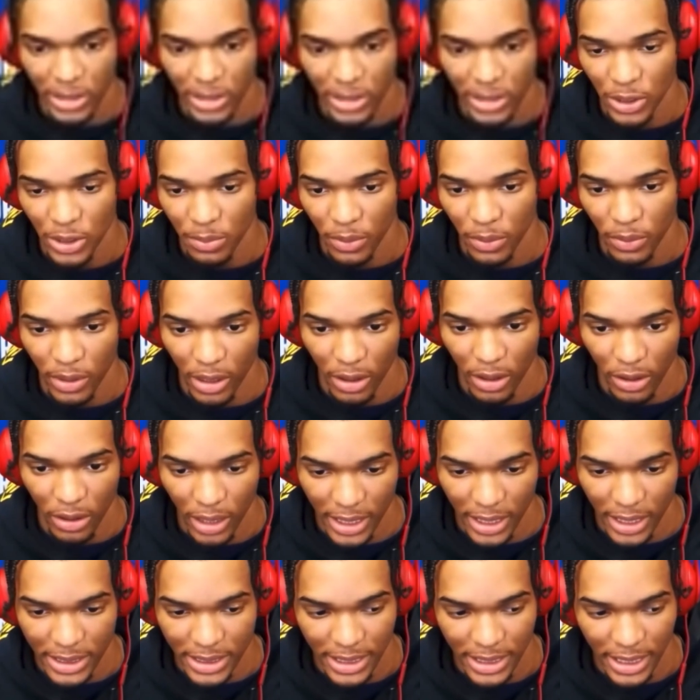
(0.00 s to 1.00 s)
super well.
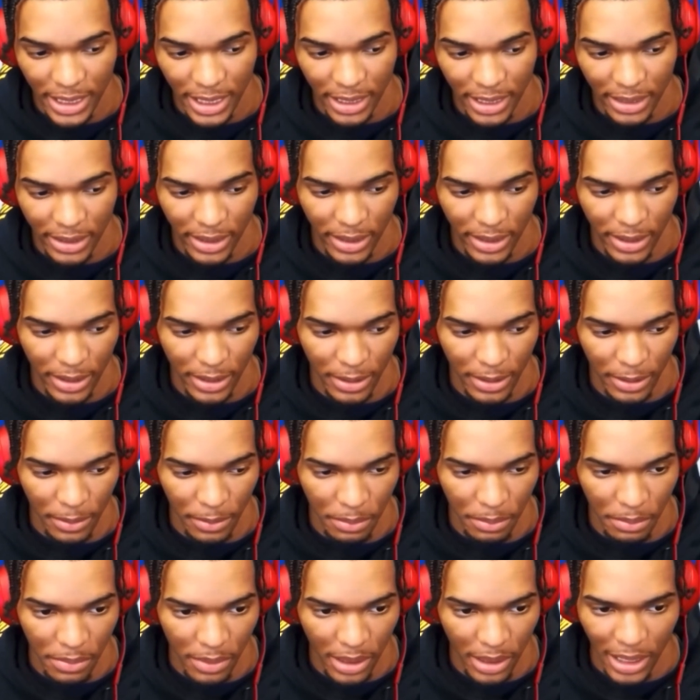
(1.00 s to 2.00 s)
Like I said, a
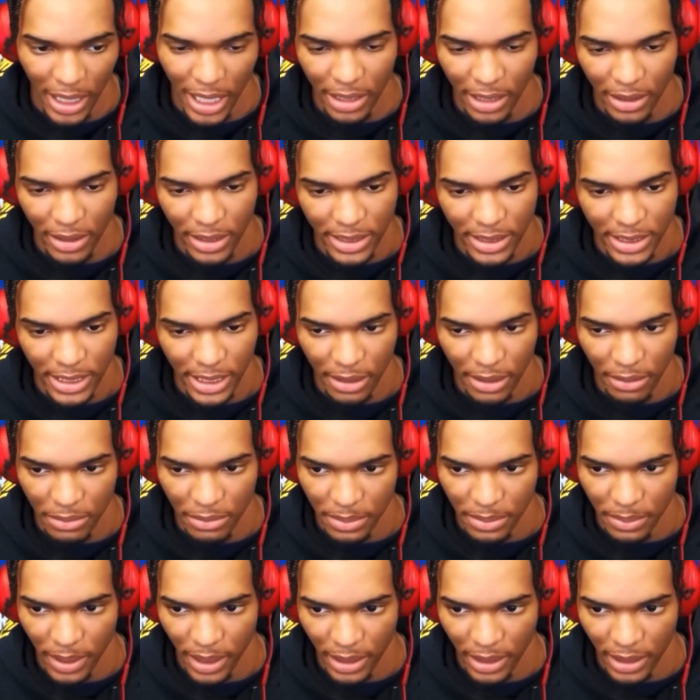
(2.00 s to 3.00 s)
lot of the
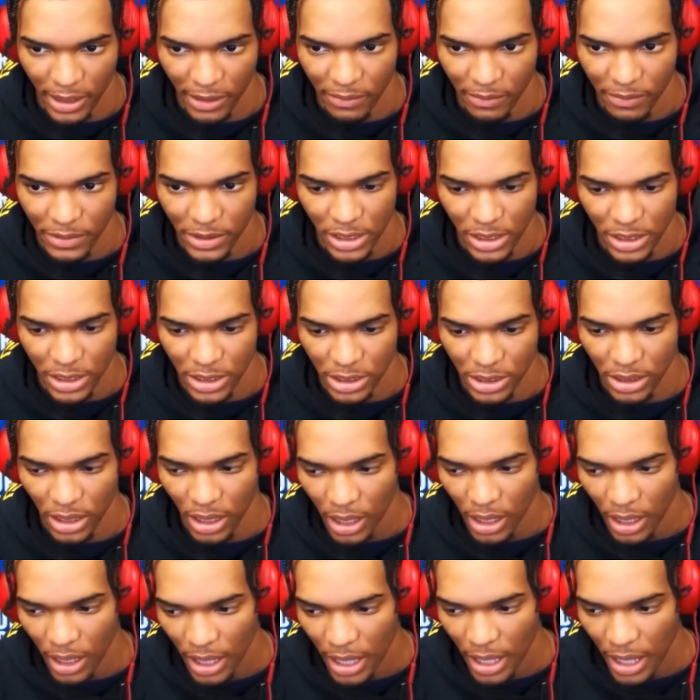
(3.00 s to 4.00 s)
teams, man, they've just
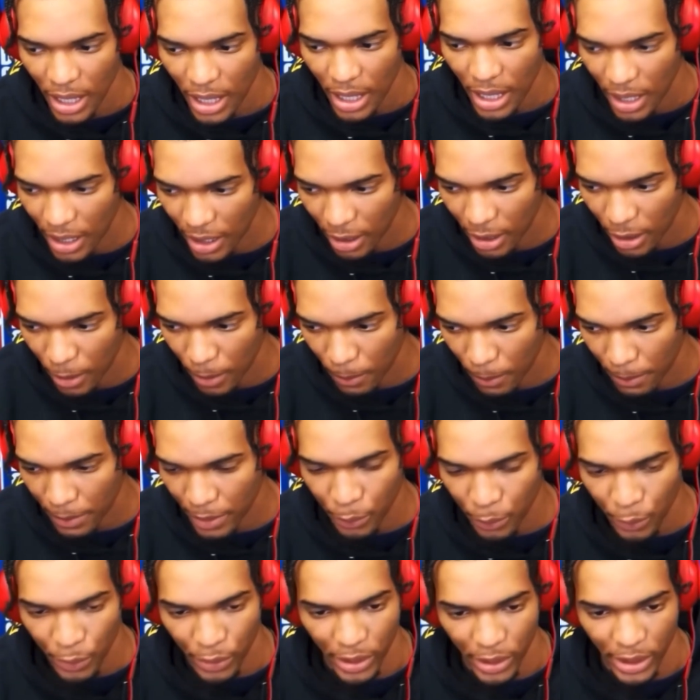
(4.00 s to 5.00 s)

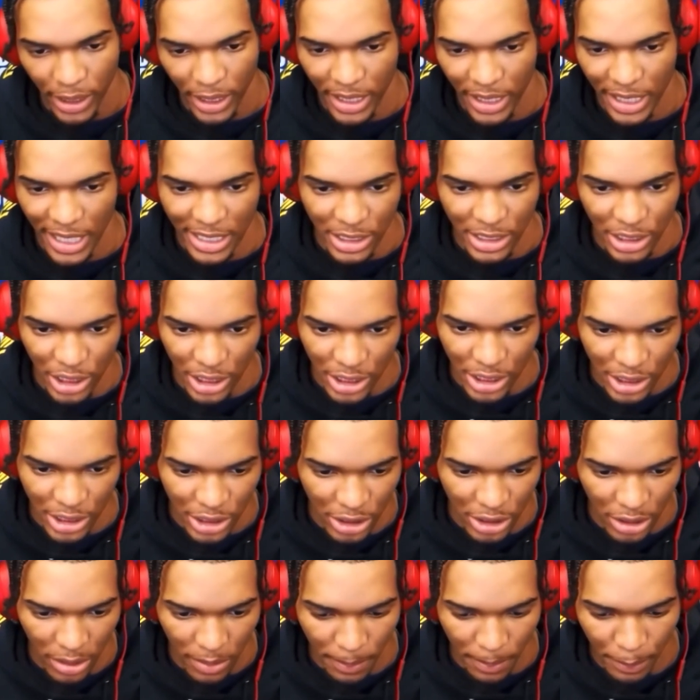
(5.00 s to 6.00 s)
been really good at
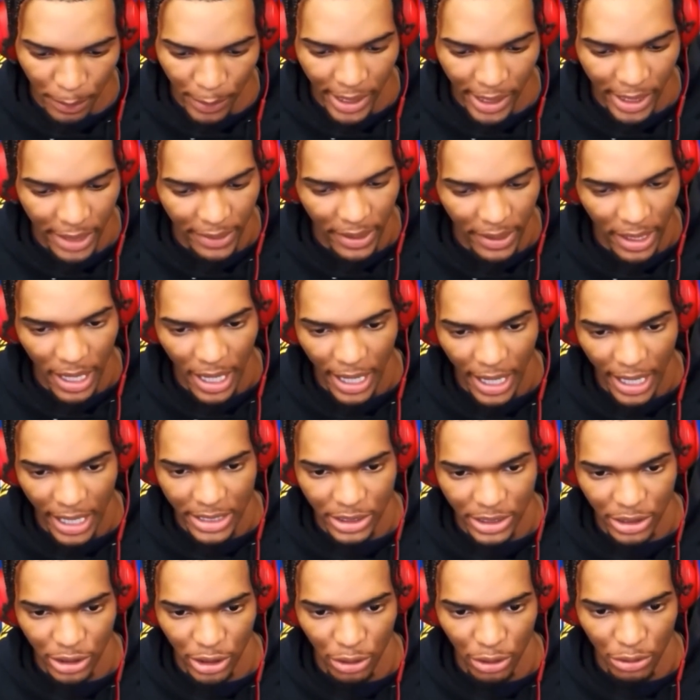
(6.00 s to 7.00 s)
just breaking the
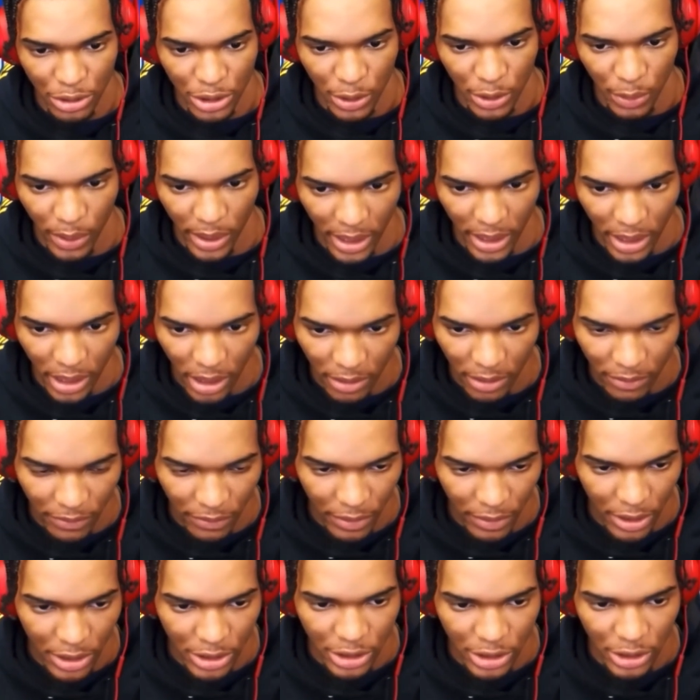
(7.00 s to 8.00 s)
ice, you know, showing
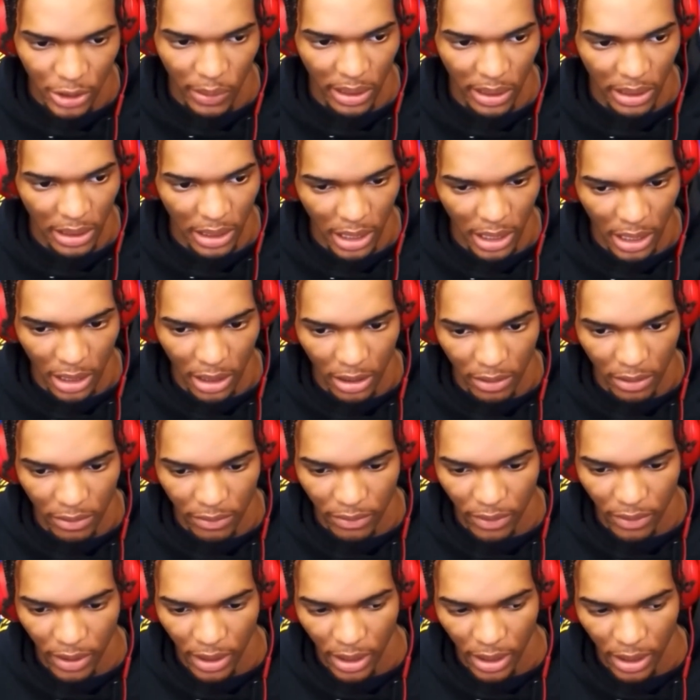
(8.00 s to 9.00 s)
comfort, showing
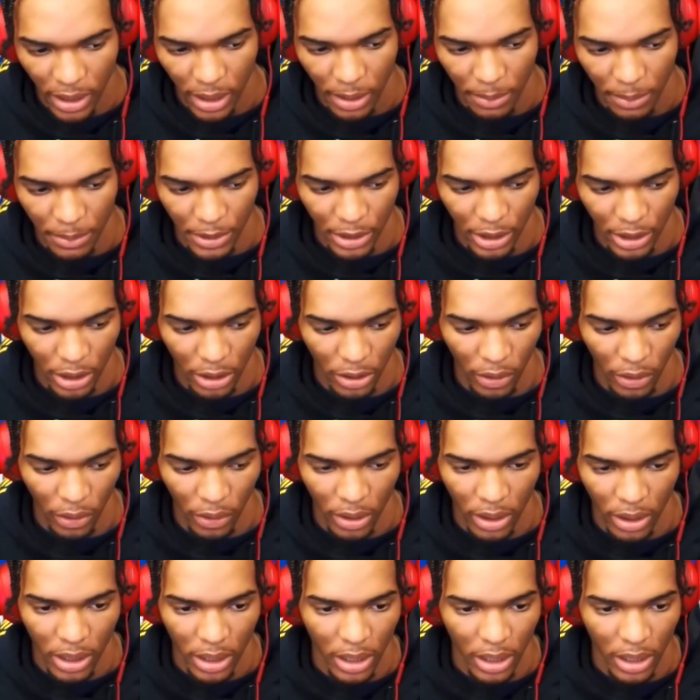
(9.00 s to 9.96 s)
love. You know,